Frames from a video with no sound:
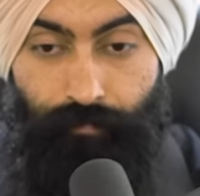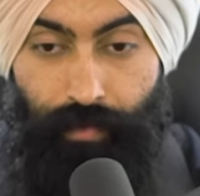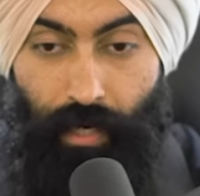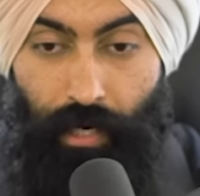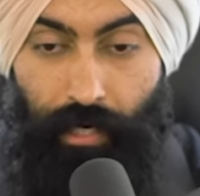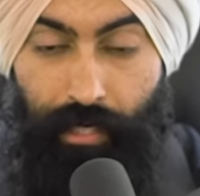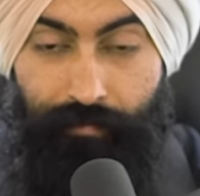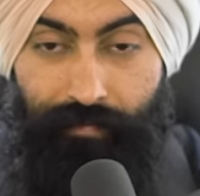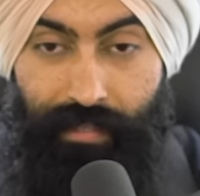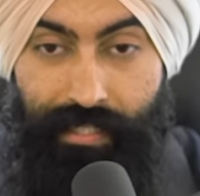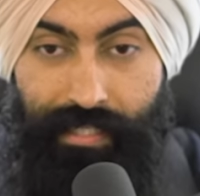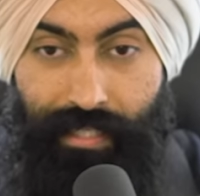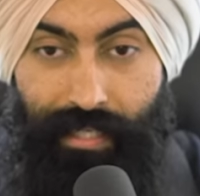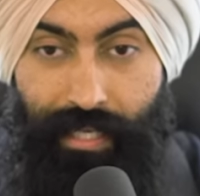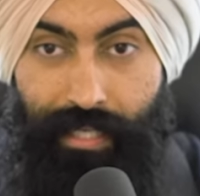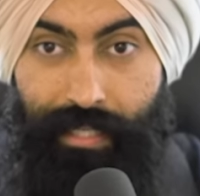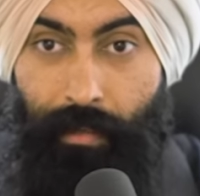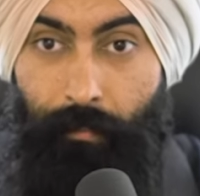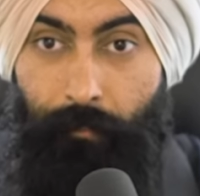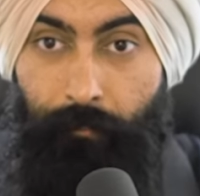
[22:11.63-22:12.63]
Now you're
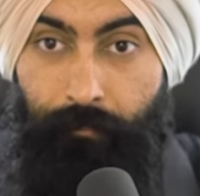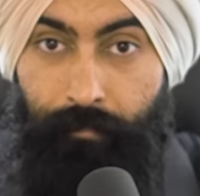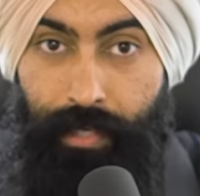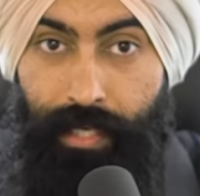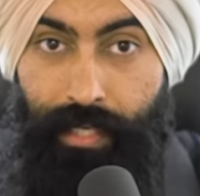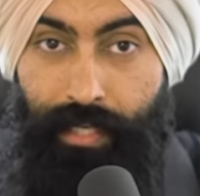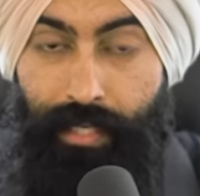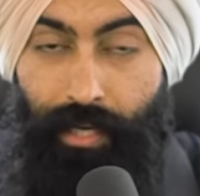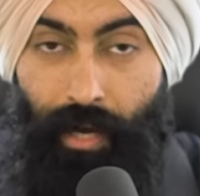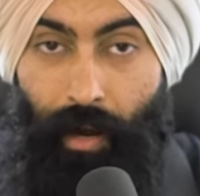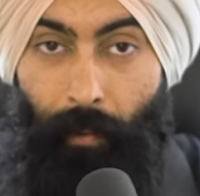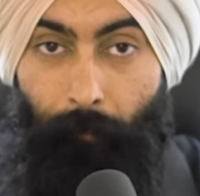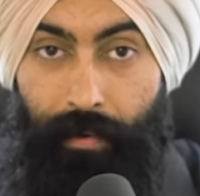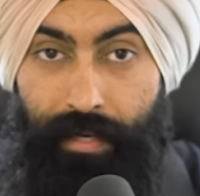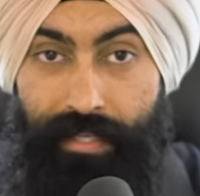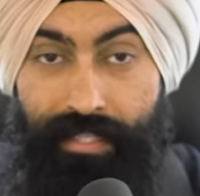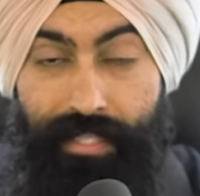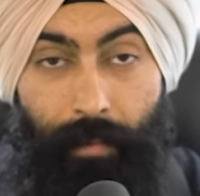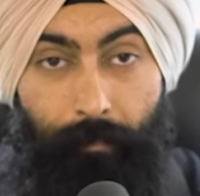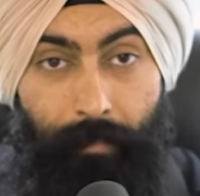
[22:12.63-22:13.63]
investing in the big
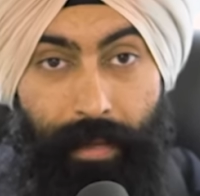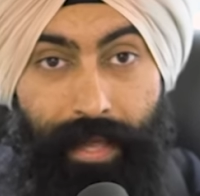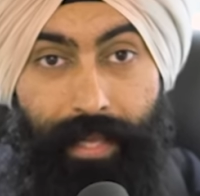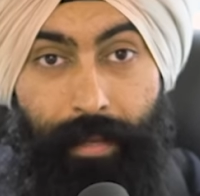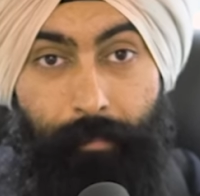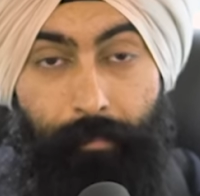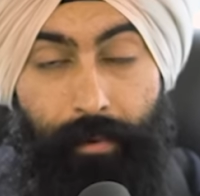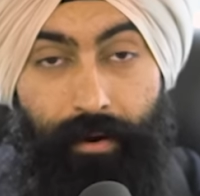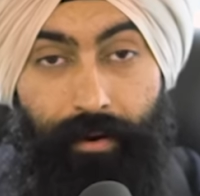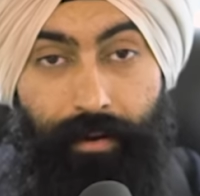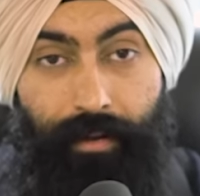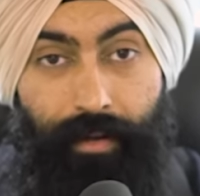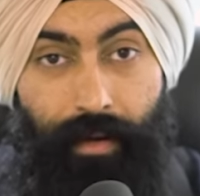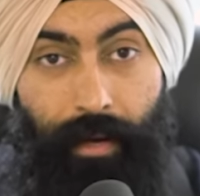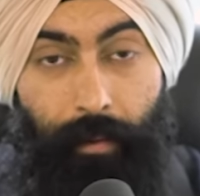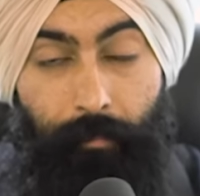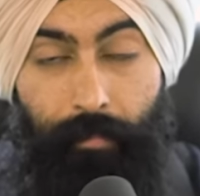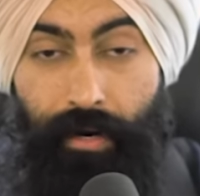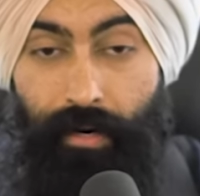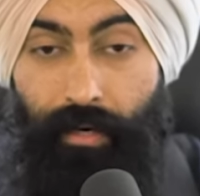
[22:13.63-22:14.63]
companies that make America,
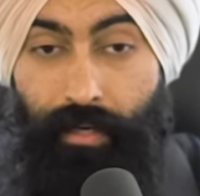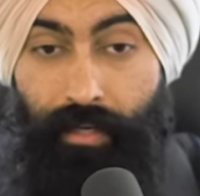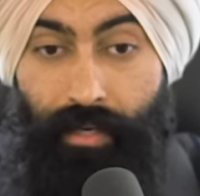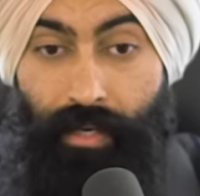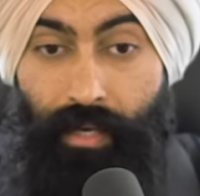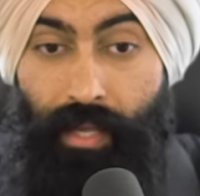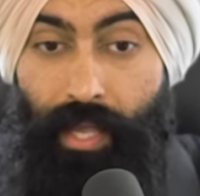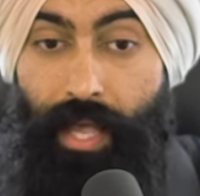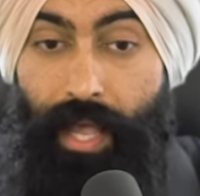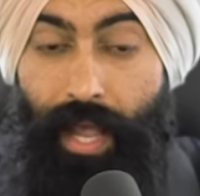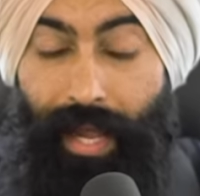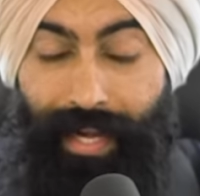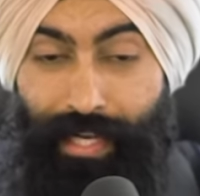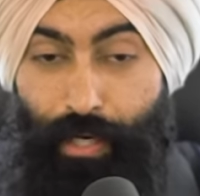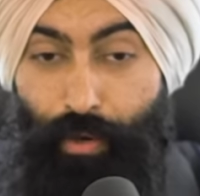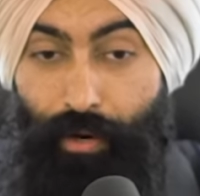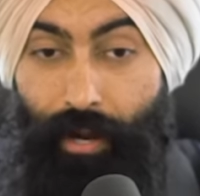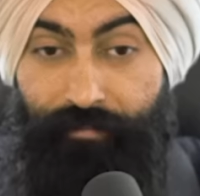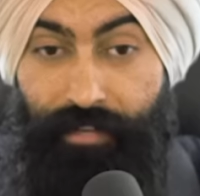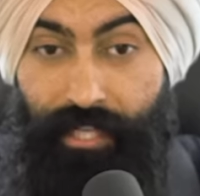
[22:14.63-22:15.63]
America, and you
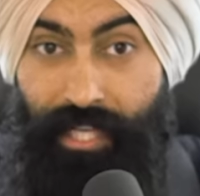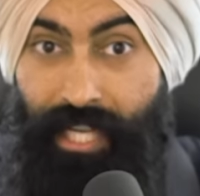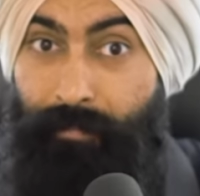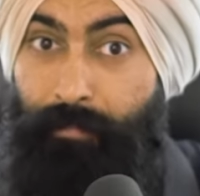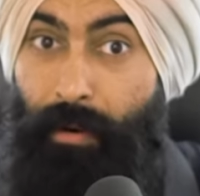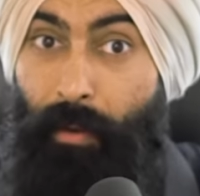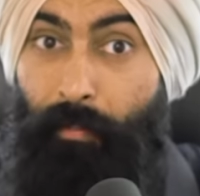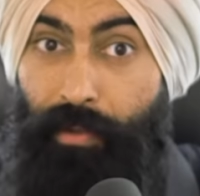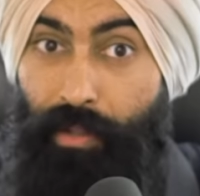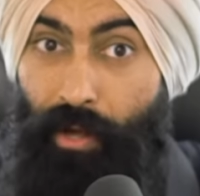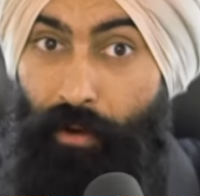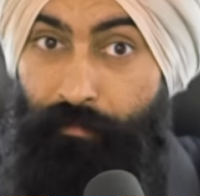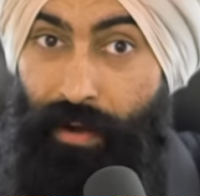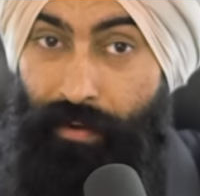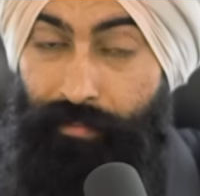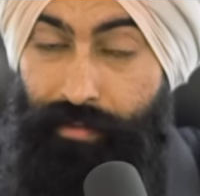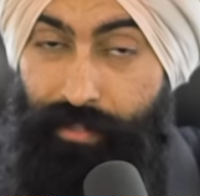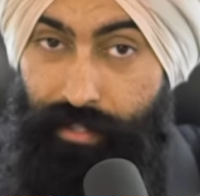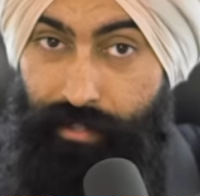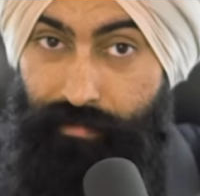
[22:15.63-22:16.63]
don't have to keep up with all
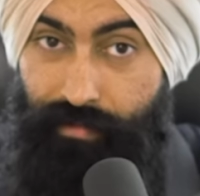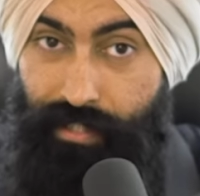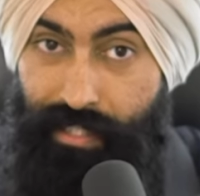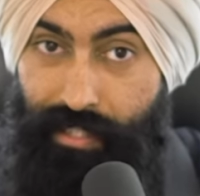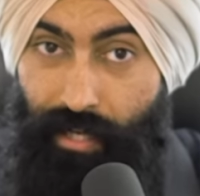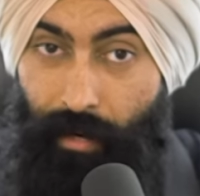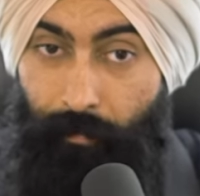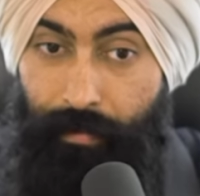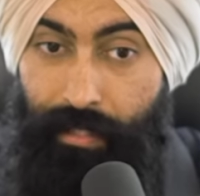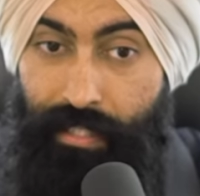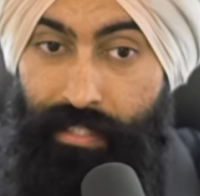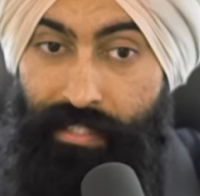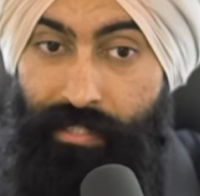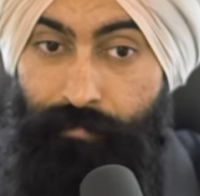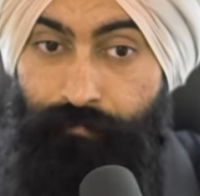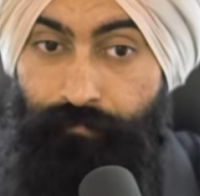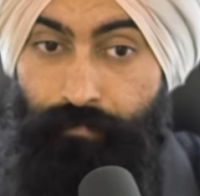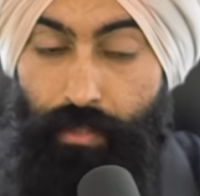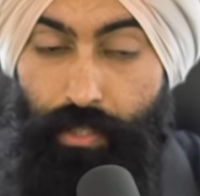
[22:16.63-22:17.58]
five hundred of these companies.